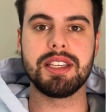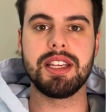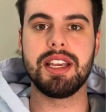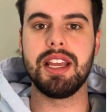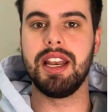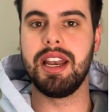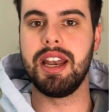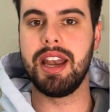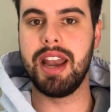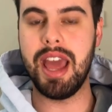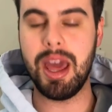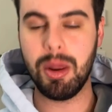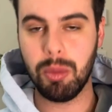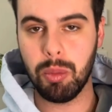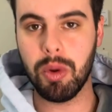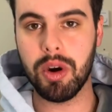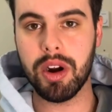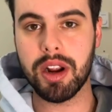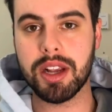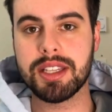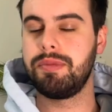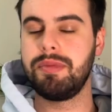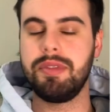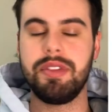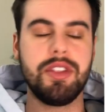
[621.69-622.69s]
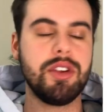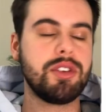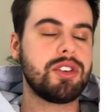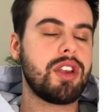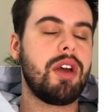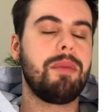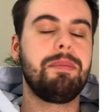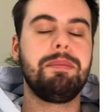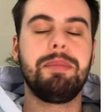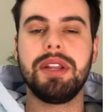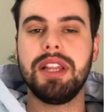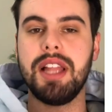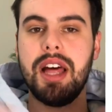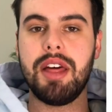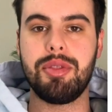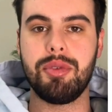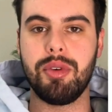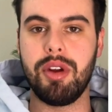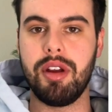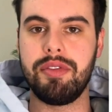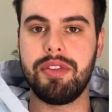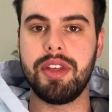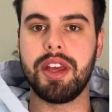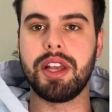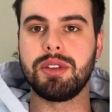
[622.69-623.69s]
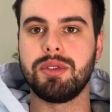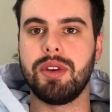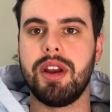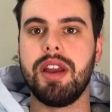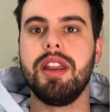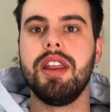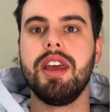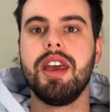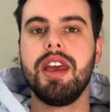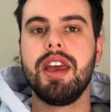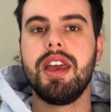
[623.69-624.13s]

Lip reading: in networks. There's a plethora of things, right?